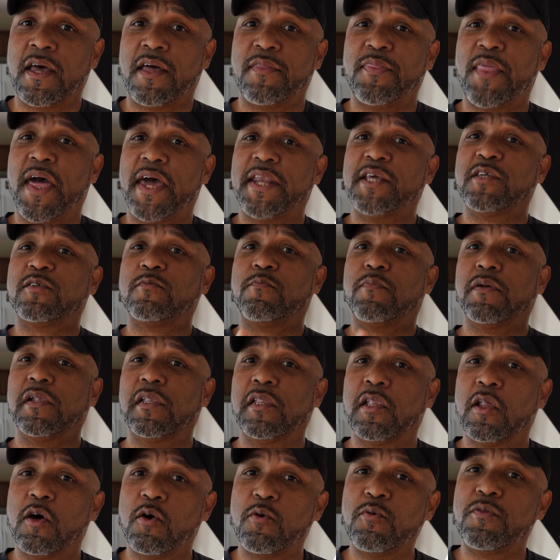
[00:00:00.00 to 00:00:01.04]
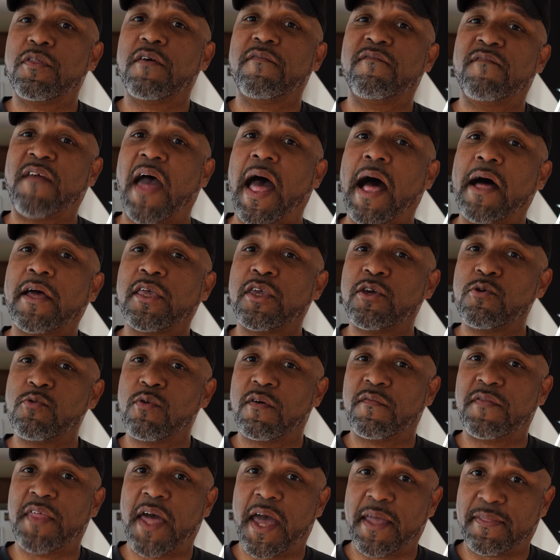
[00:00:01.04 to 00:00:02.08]
that is below the value
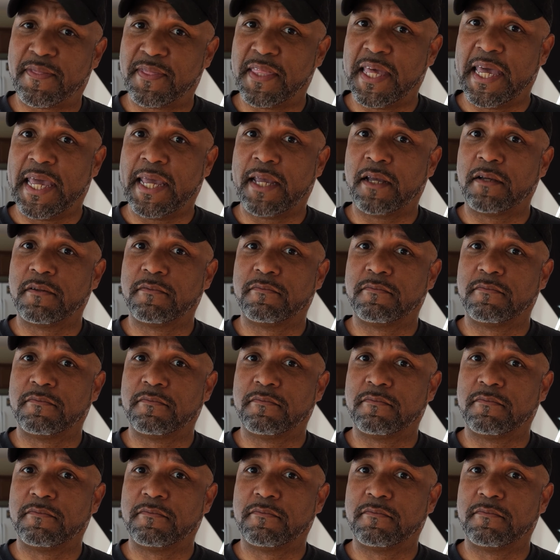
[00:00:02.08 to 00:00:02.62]
of that thing.